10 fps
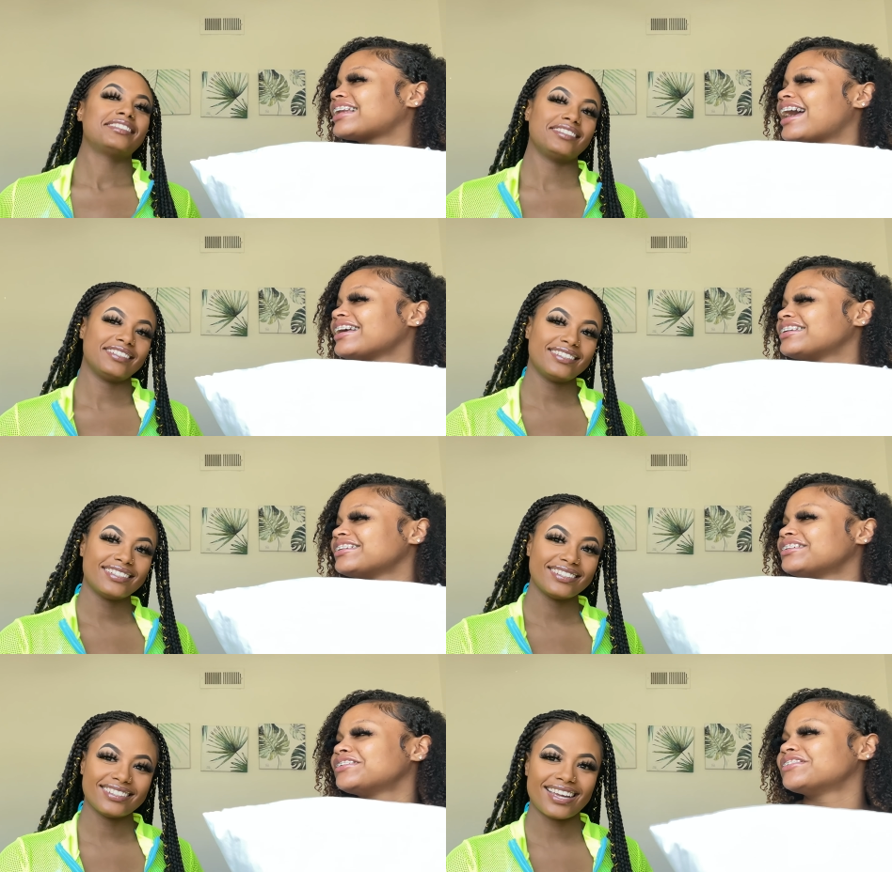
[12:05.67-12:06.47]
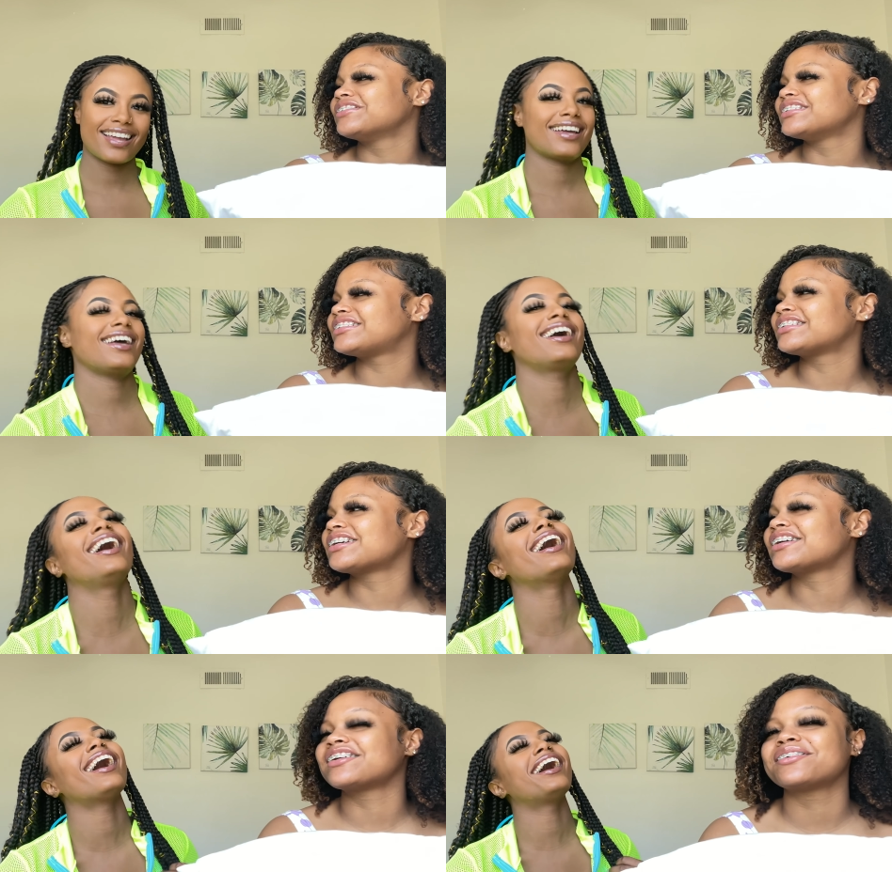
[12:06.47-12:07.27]
Speaker 1: like you.
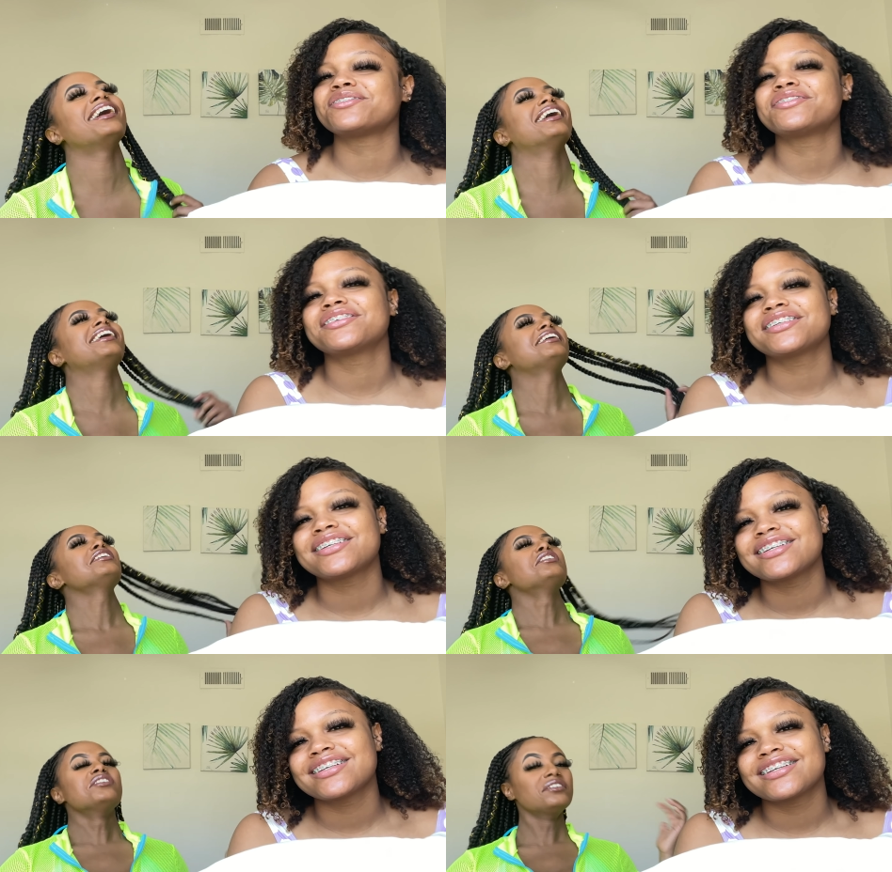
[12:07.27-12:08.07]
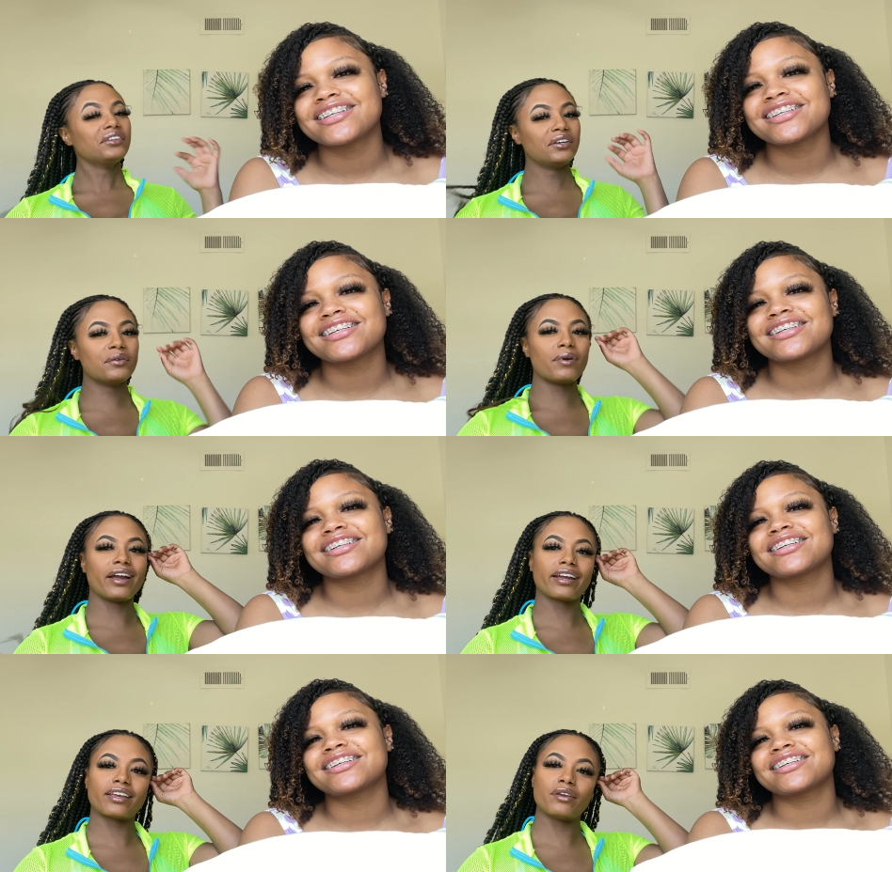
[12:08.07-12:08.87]
So. it
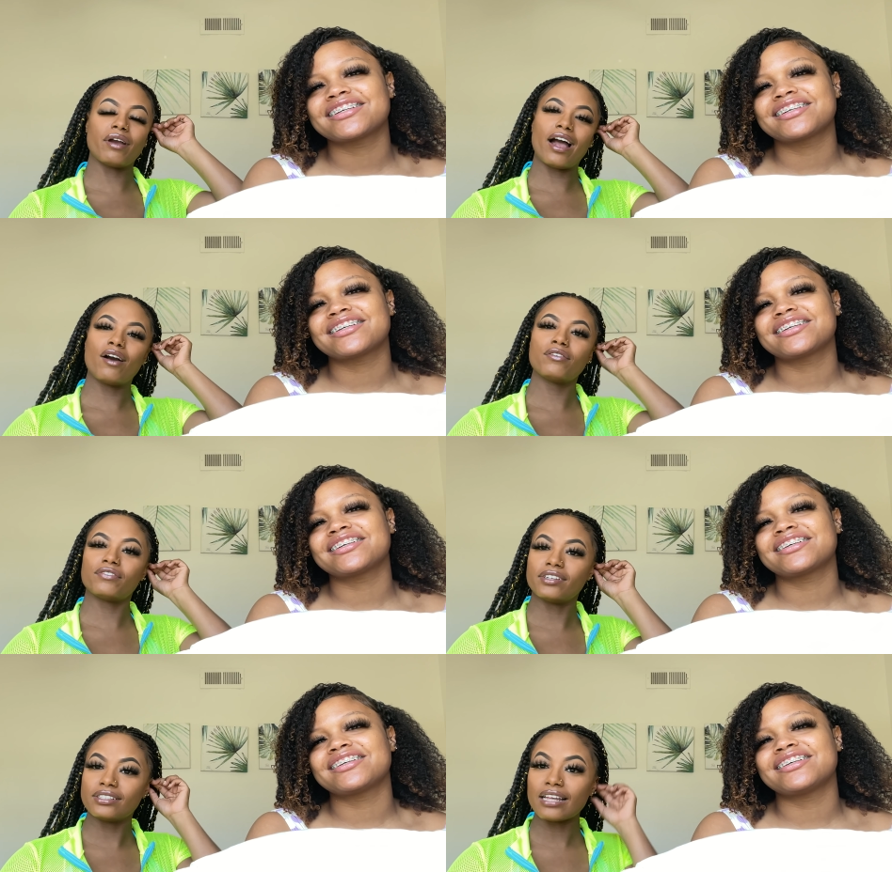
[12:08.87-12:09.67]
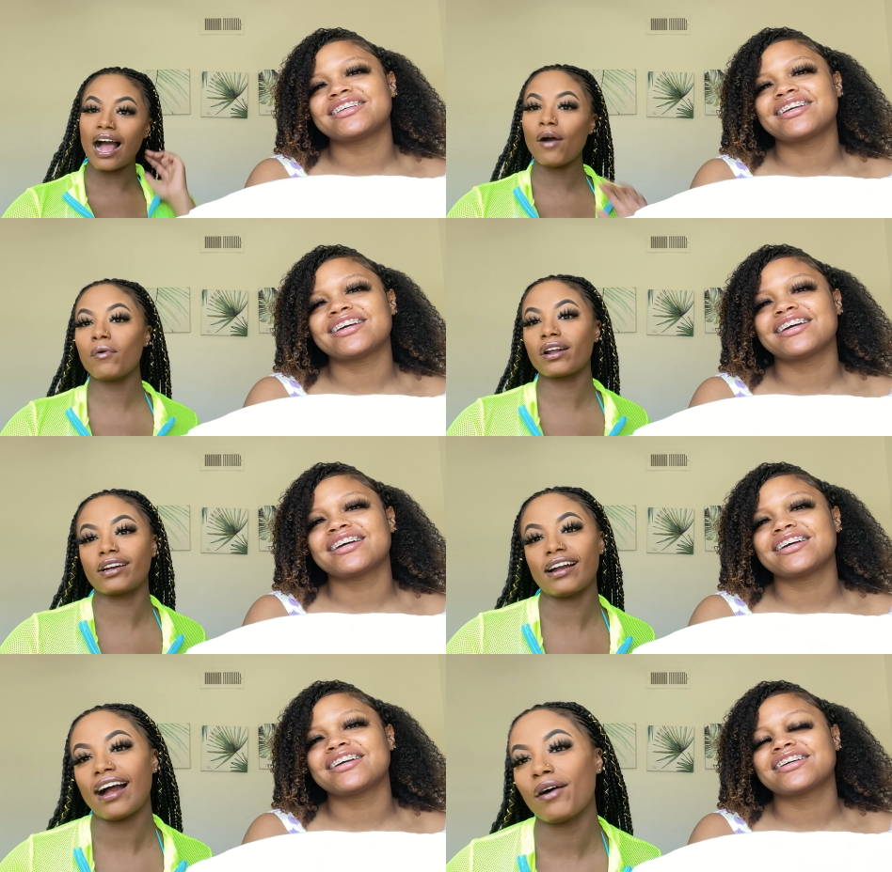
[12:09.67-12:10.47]
wear cute outfits. Mm. I wanna,
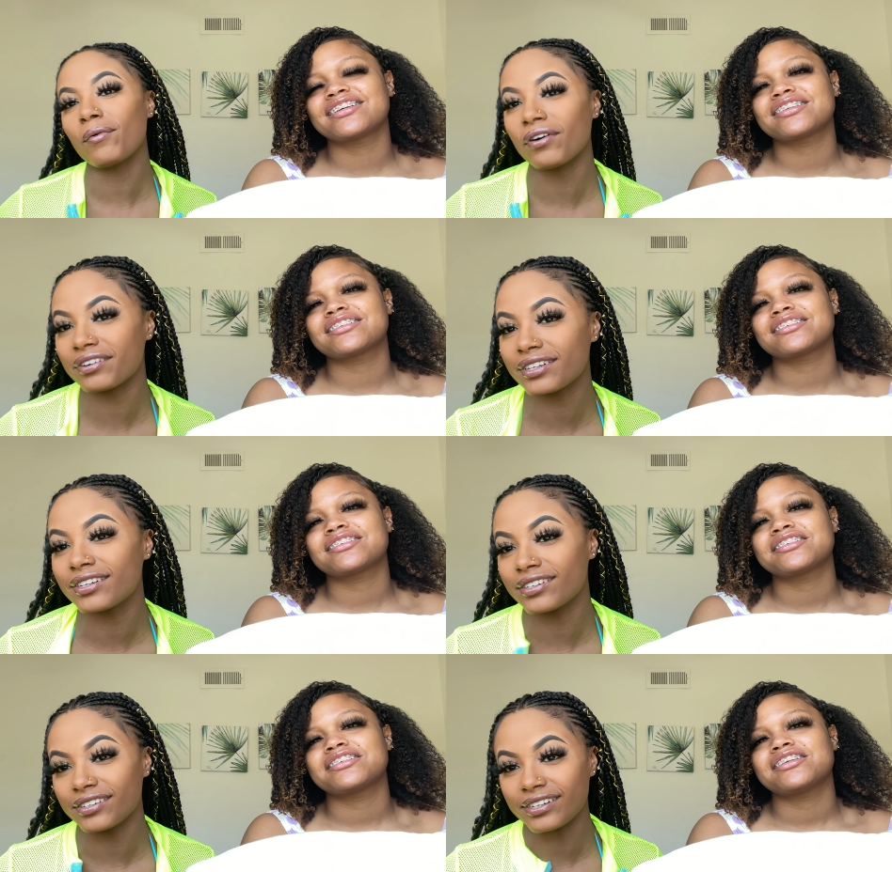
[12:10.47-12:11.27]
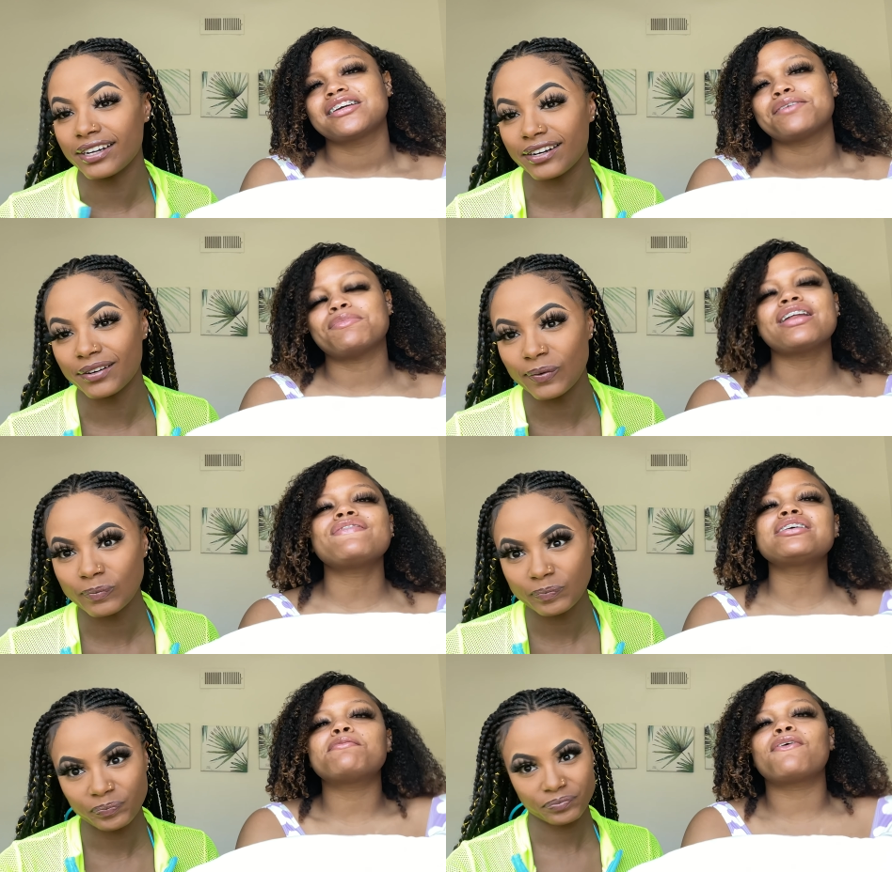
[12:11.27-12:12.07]
I want a girl, y'all. But
Speaker 2: if
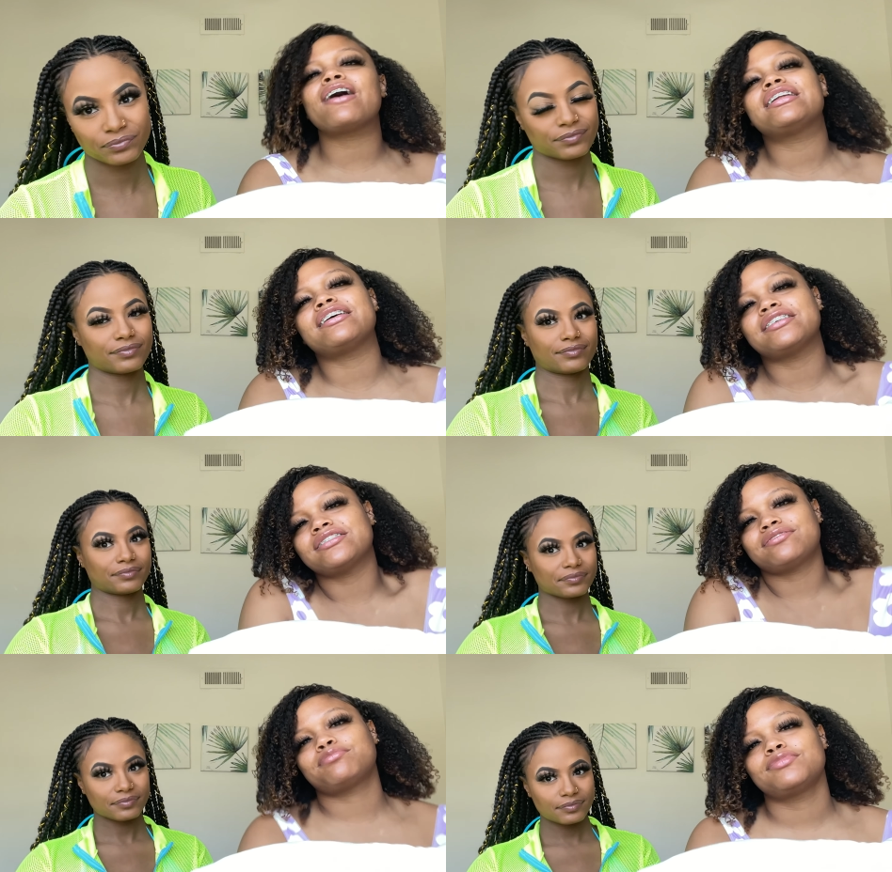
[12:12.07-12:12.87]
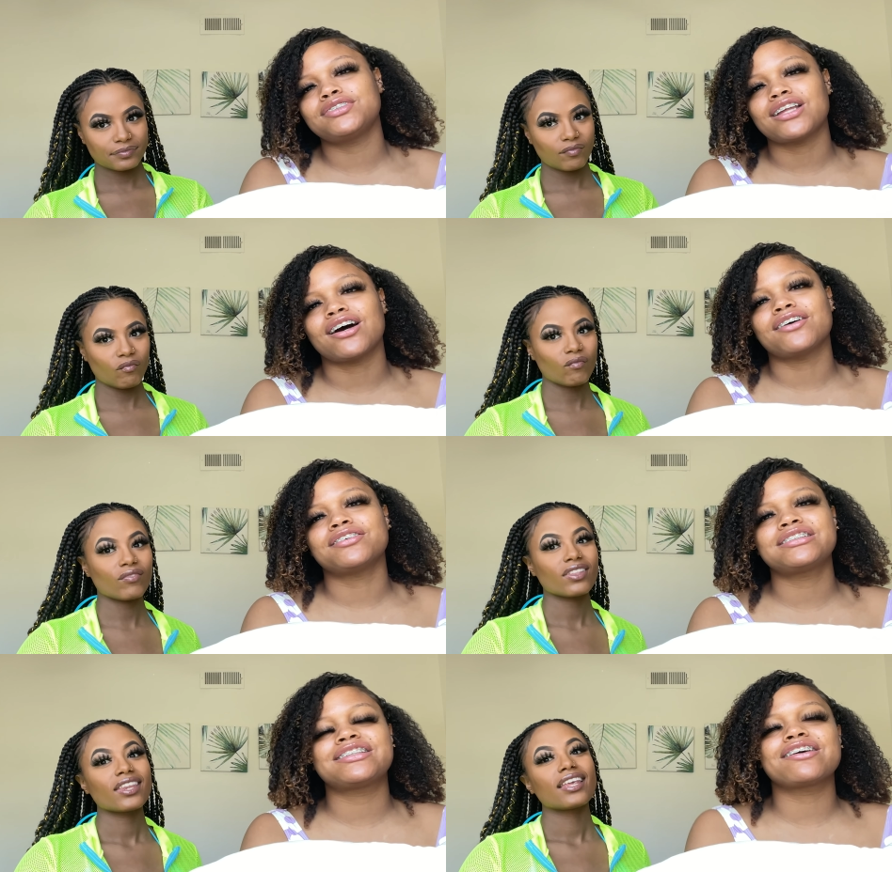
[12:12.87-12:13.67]
it's a boy, then you know
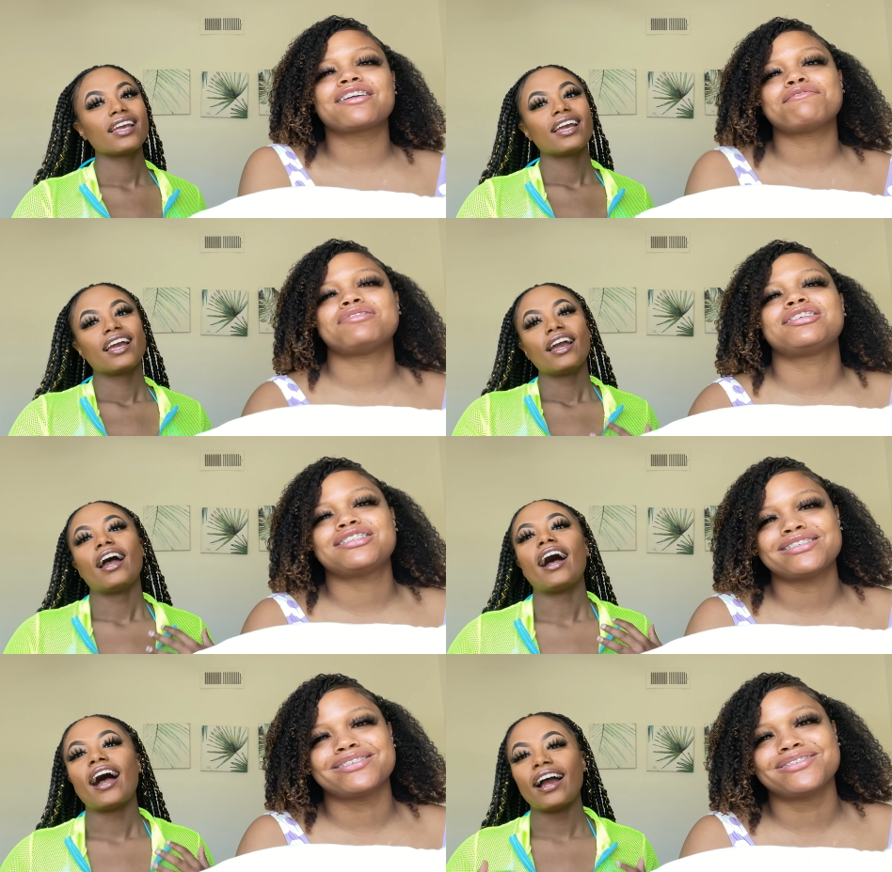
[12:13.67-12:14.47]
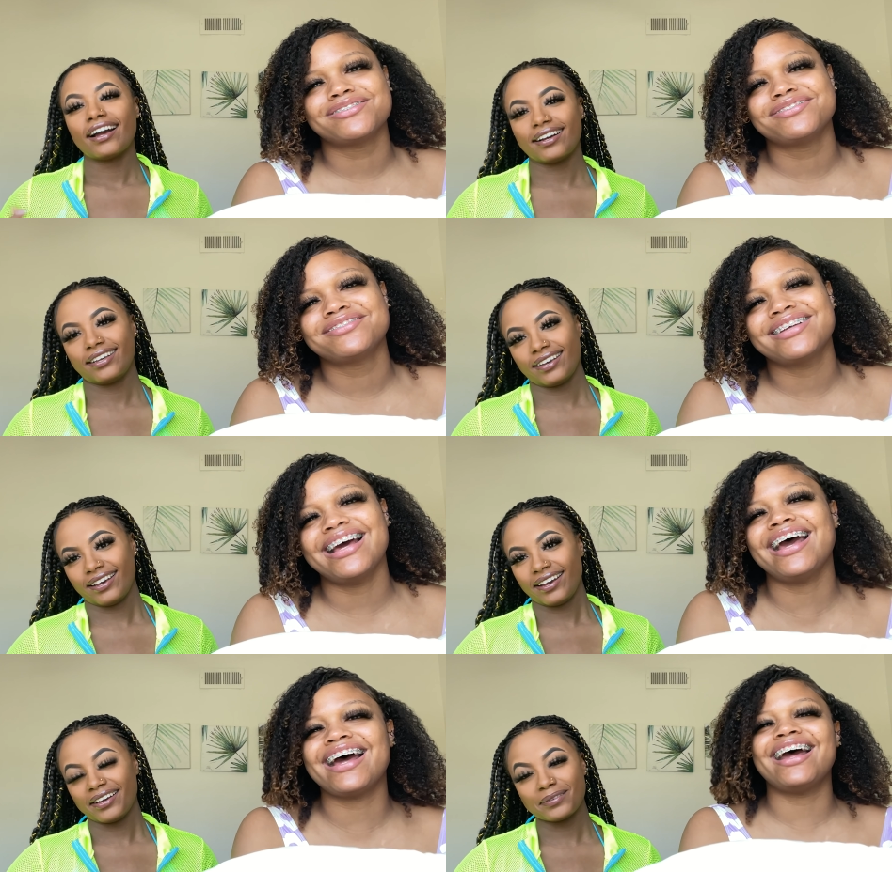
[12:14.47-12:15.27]
it's still gonna be cute.
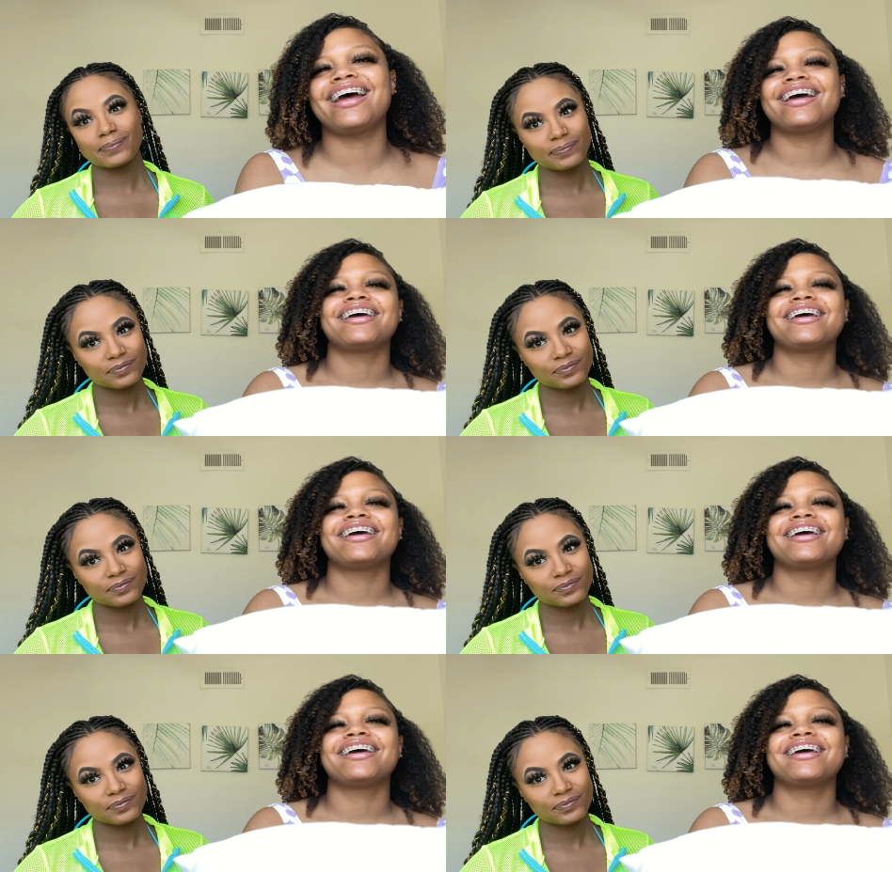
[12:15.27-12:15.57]
Speaker 1: Yeah.